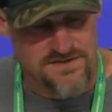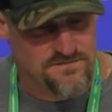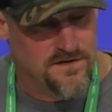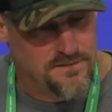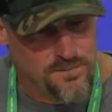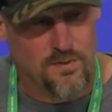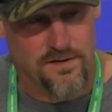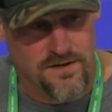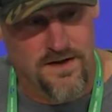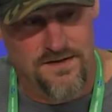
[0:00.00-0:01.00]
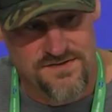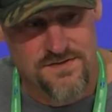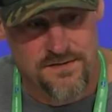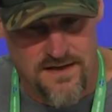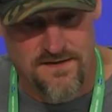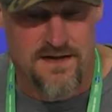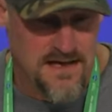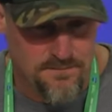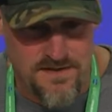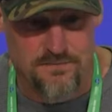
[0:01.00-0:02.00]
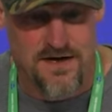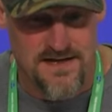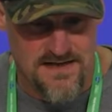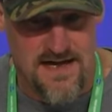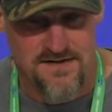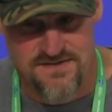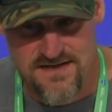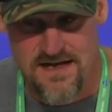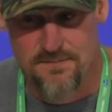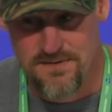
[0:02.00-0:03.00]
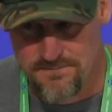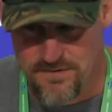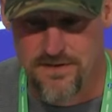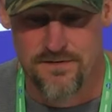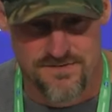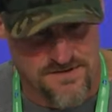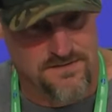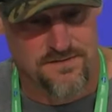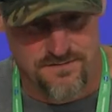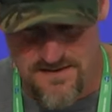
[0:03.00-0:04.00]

it's very important to us. And they got to be the right guys and they got to be players that do.